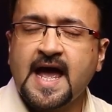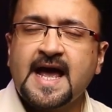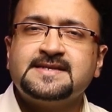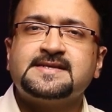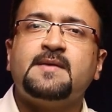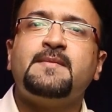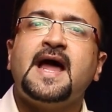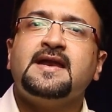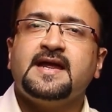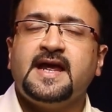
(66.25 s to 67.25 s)
As a
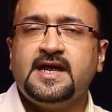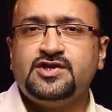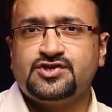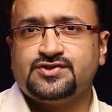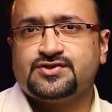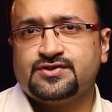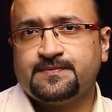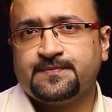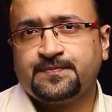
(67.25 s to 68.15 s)
man ages,